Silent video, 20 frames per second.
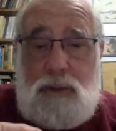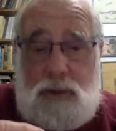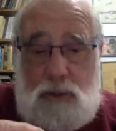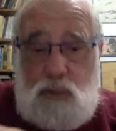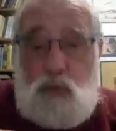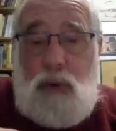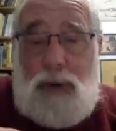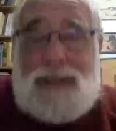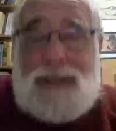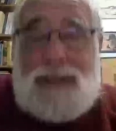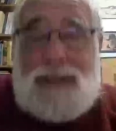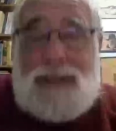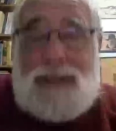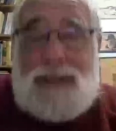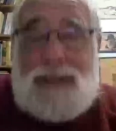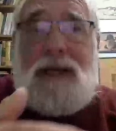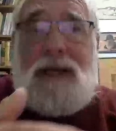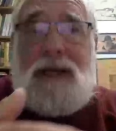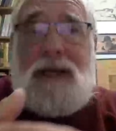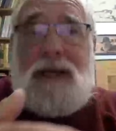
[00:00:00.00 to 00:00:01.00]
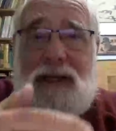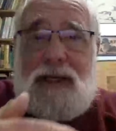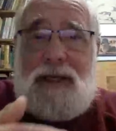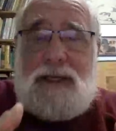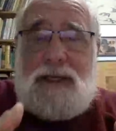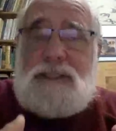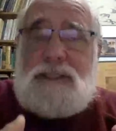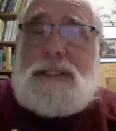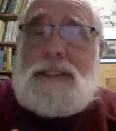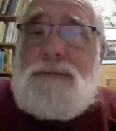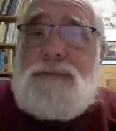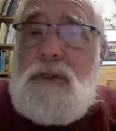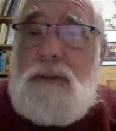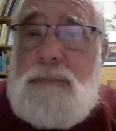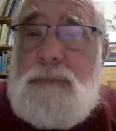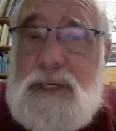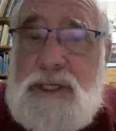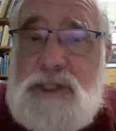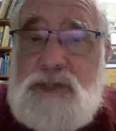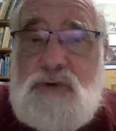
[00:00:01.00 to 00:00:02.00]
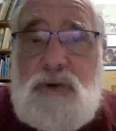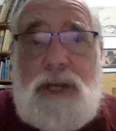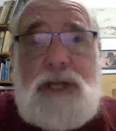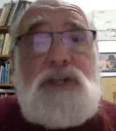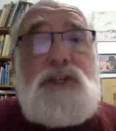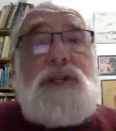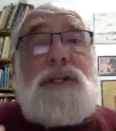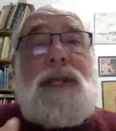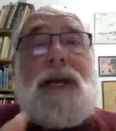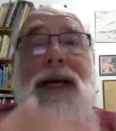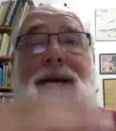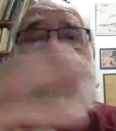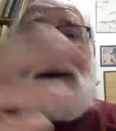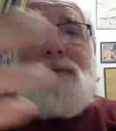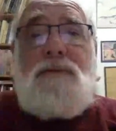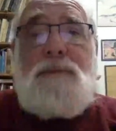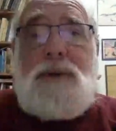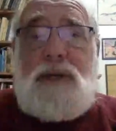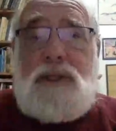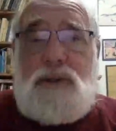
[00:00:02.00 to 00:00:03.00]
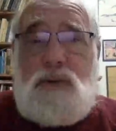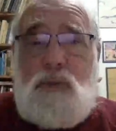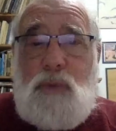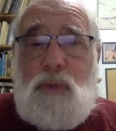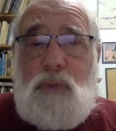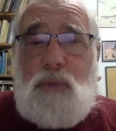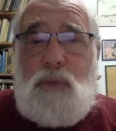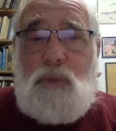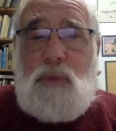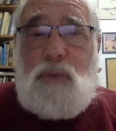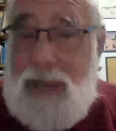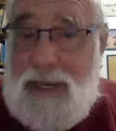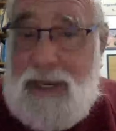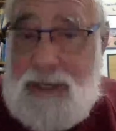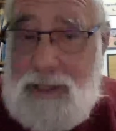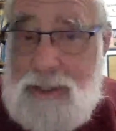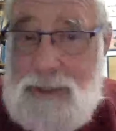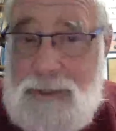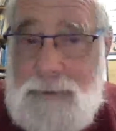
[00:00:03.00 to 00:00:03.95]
runs the civil administration, the government of the West Bank,